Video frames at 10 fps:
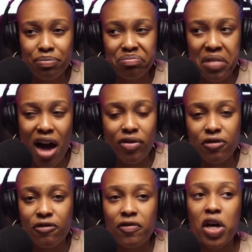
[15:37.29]
haven't
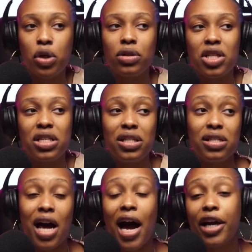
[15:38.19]
felt the
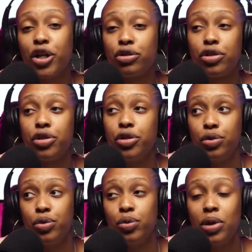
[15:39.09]
desire
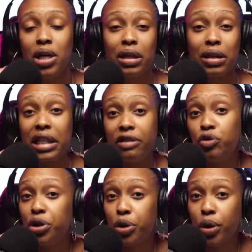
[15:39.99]
to leave New
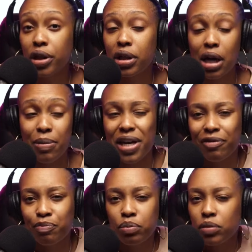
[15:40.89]
York. I mean, I've
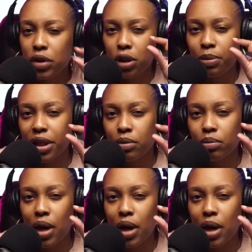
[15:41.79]
a little bit.